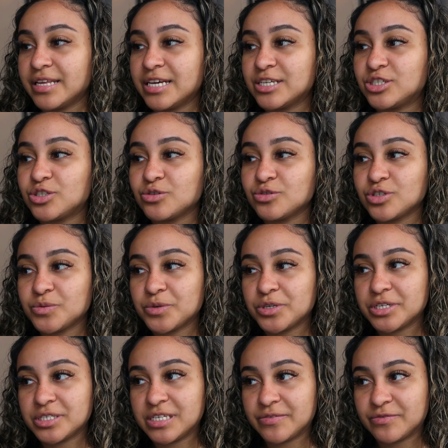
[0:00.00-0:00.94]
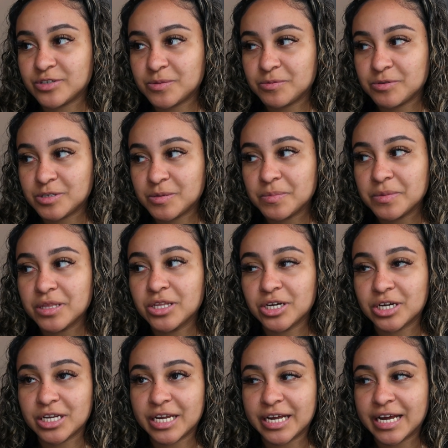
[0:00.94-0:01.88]
it shows you where your teeth are supposed to
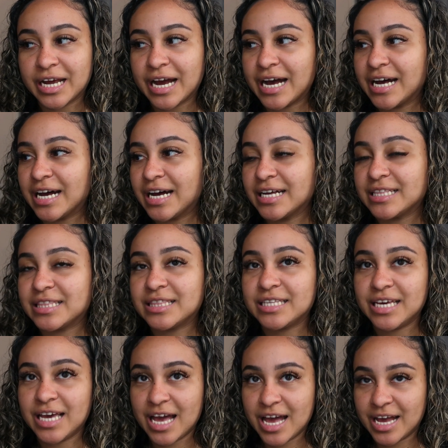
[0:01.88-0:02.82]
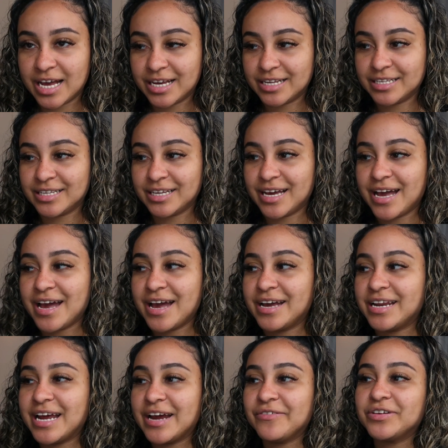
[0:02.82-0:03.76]
look like at the end
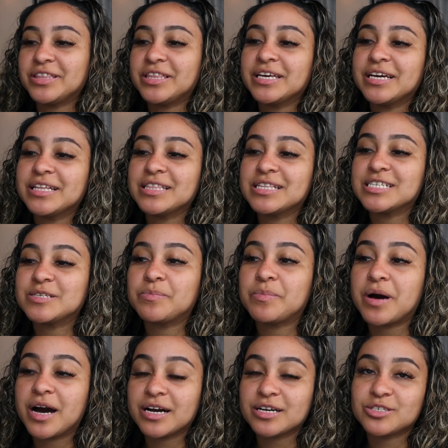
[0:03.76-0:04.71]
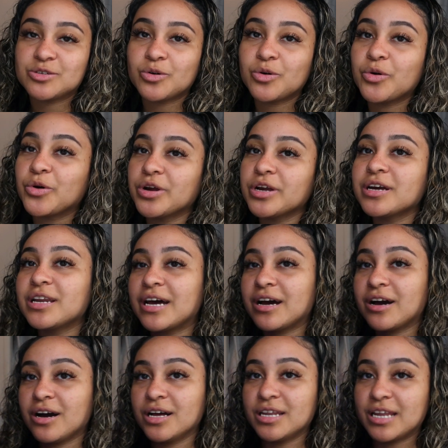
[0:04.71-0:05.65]
and everything in this box so all your
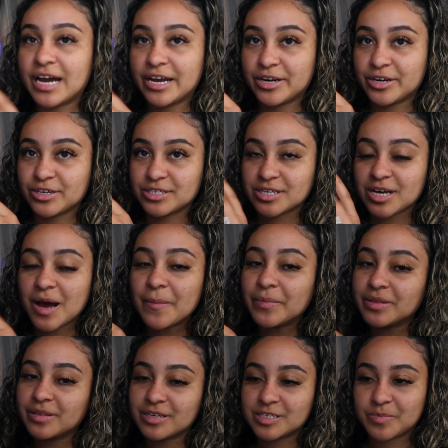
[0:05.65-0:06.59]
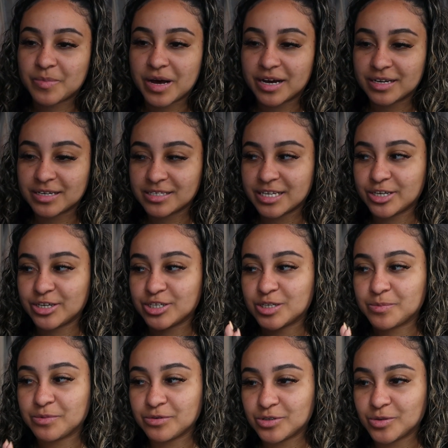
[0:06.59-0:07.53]
aligners come in this box that you're
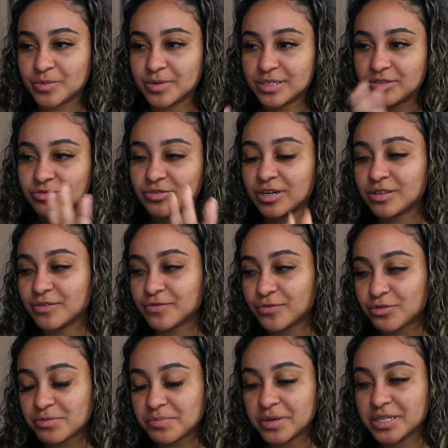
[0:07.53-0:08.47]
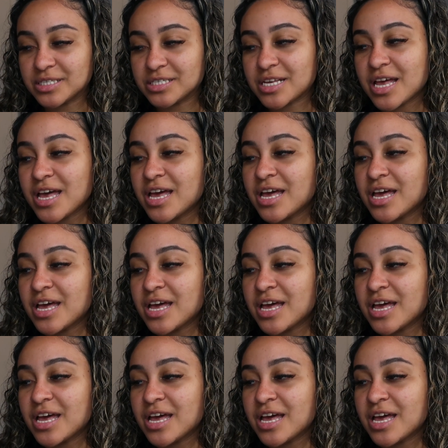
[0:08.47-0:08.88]
supposed to wear throughout the four months